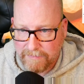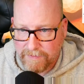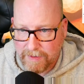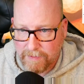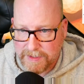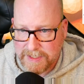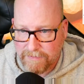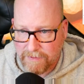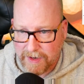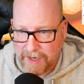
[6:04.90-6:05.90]
frequency
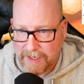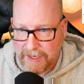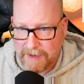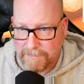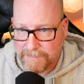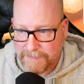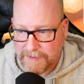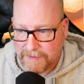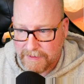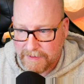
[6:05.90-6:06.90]
for 80.
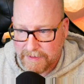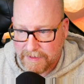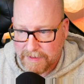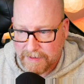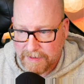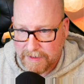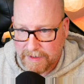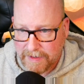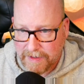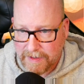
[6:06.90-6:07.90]

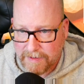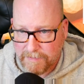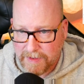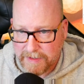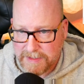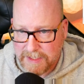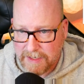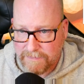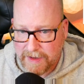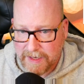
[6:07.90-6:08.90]
But let's
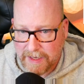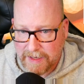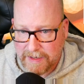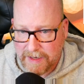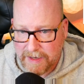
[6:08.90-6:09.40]
see if I can